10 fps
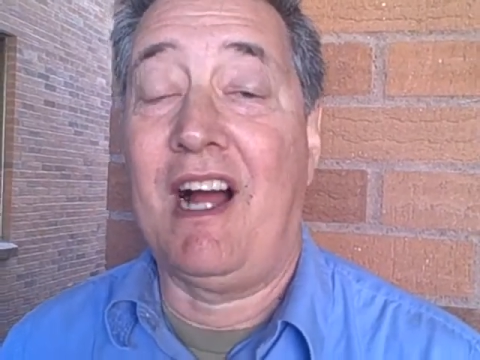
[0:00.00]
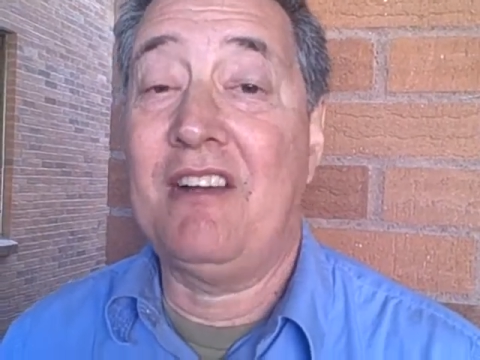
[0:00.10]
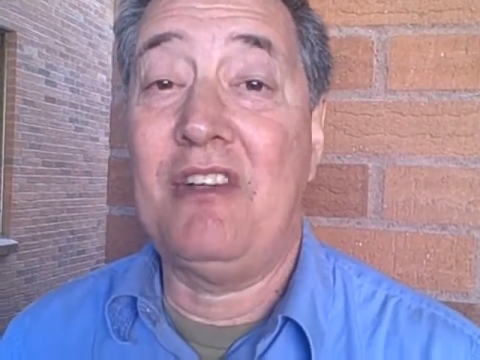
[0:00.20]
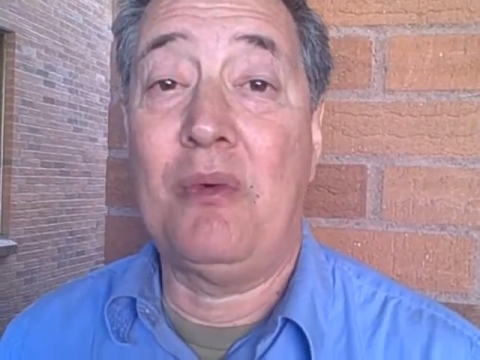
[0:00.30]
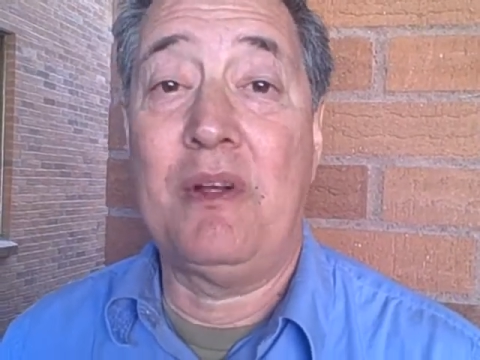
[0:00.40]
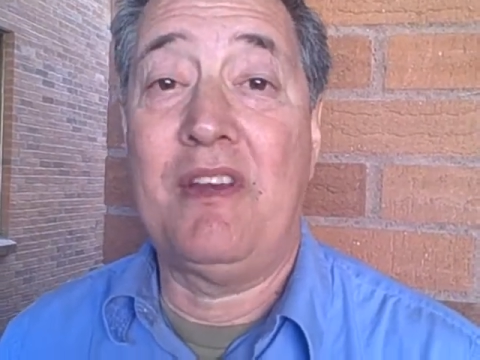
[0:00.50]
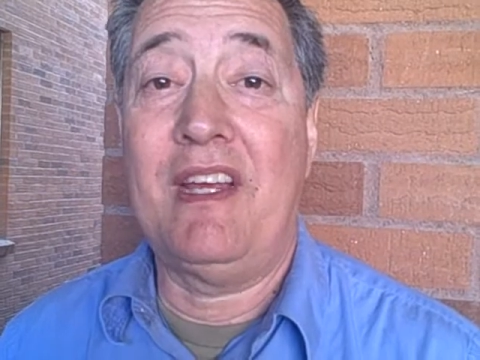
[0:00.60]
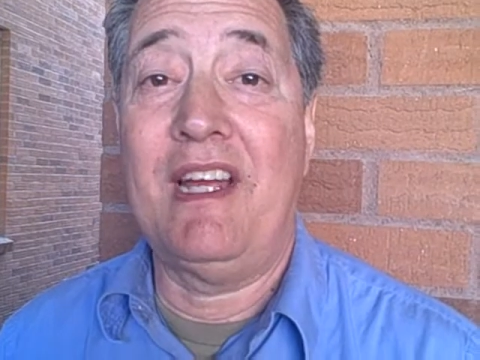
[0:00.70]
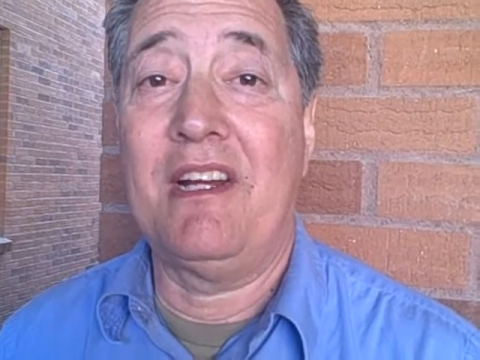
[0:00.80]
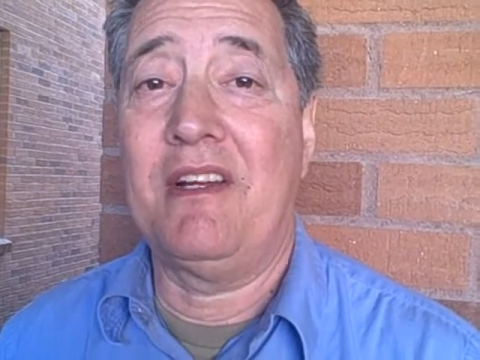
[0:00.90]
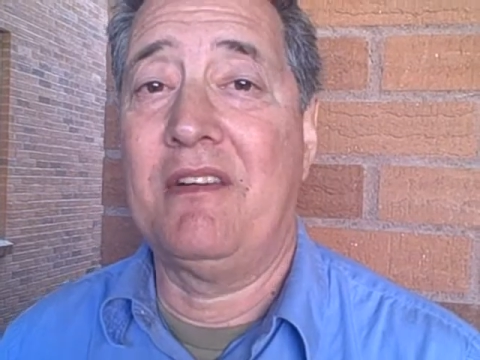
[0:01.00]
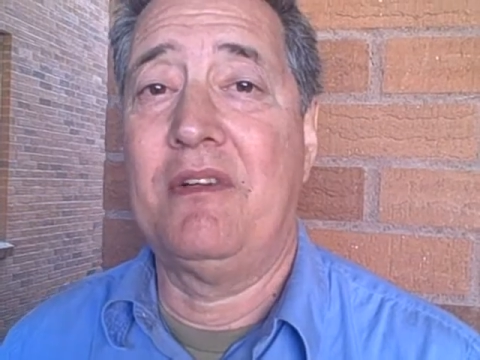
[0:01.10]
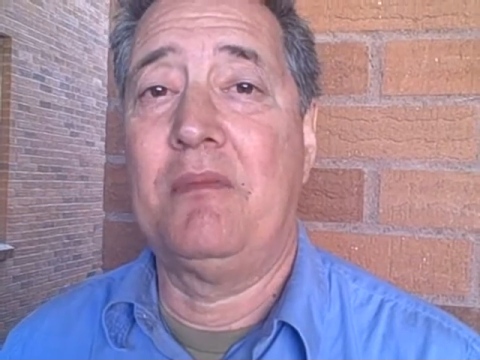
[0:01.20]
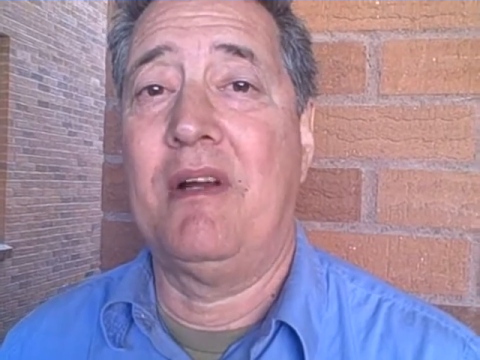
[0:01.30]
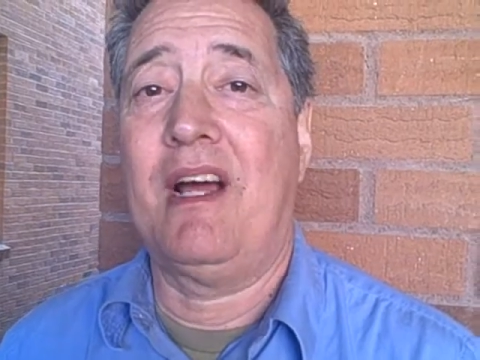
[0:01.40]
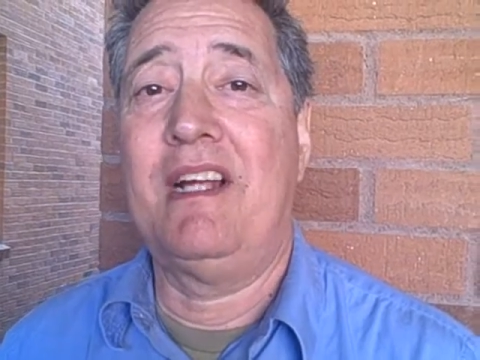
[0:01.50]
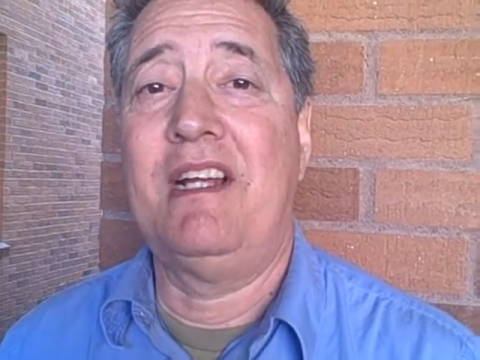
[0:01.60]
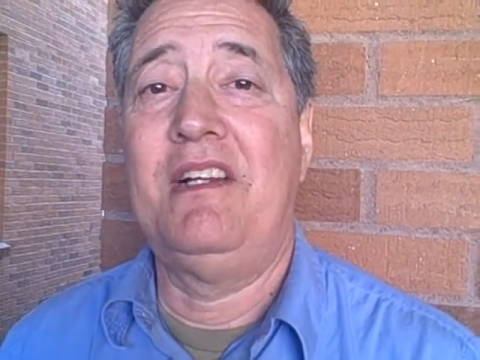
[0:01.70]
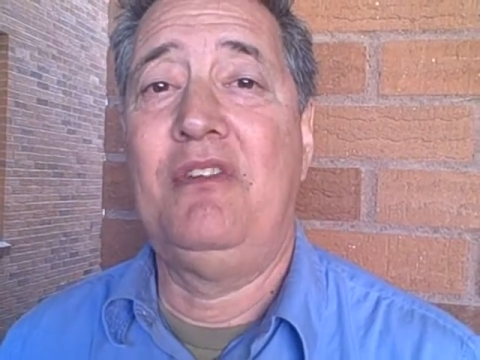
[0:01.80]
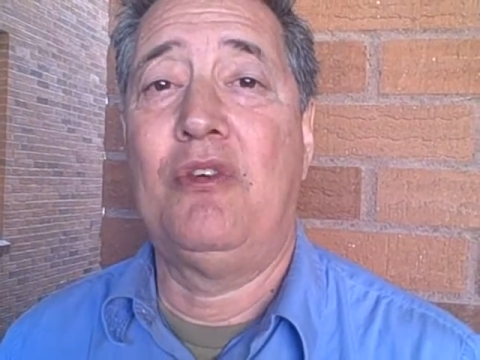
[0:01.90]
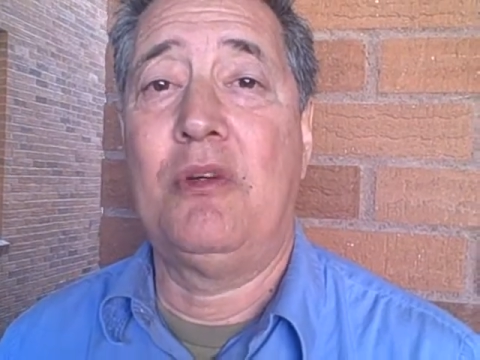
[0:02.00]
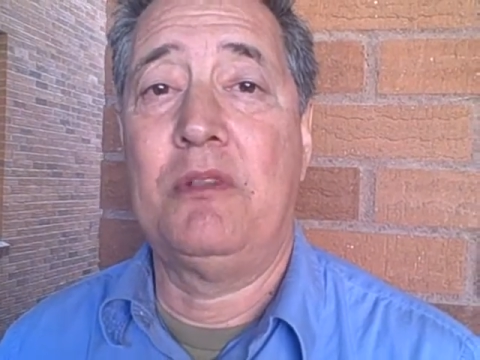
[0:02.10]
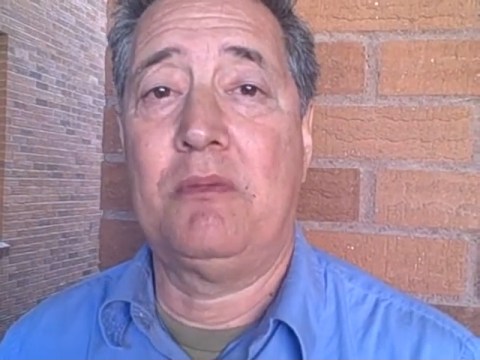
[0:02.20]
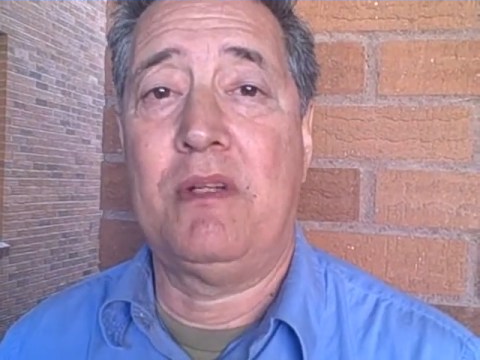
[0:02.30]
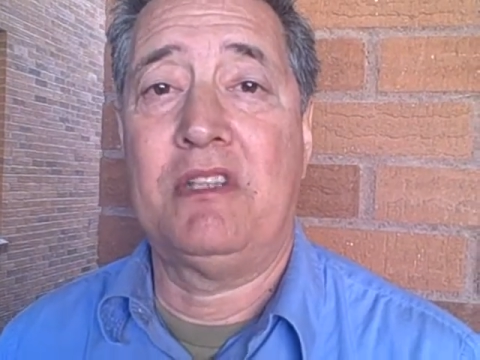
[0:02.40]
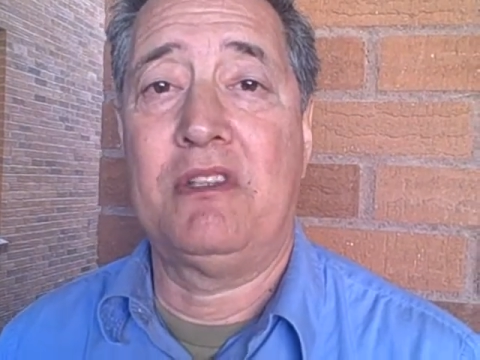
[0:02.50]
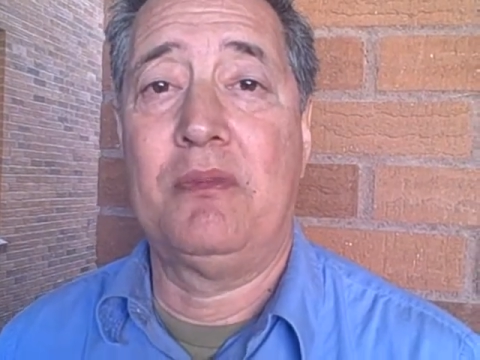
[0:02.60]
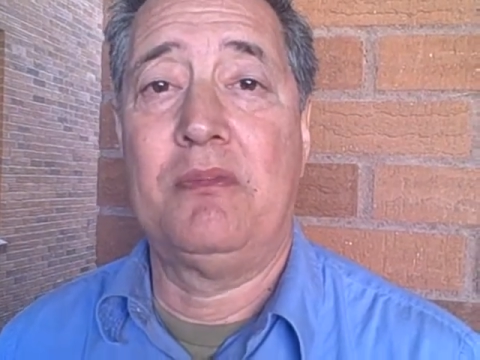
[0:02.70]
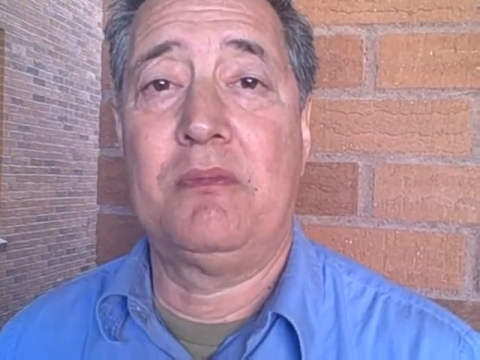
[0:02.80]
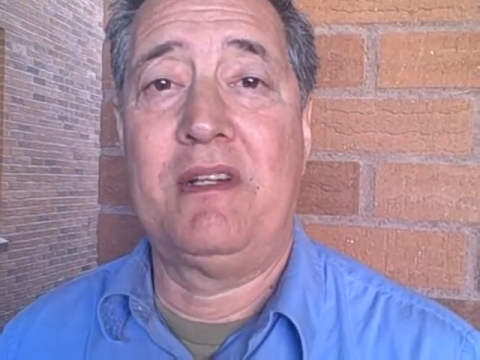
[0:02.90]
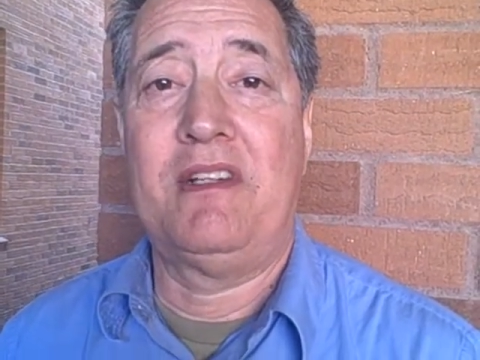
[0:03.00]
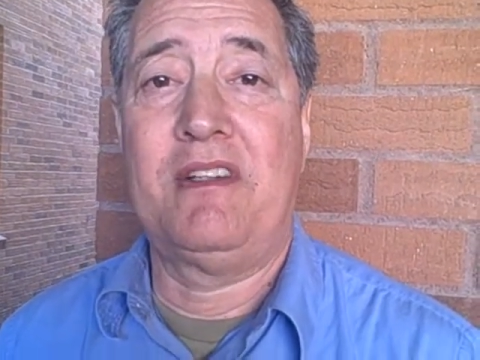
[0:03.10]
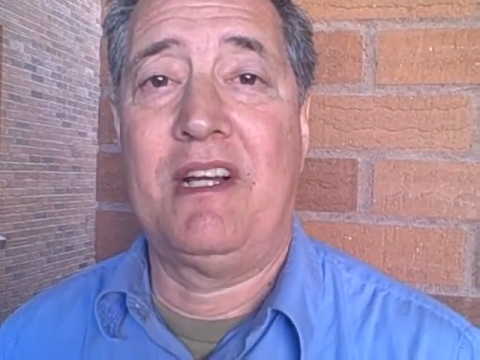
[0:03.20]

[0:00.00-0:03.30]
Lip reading: I don't know what they get out of it, but I get enormous pleasure from spending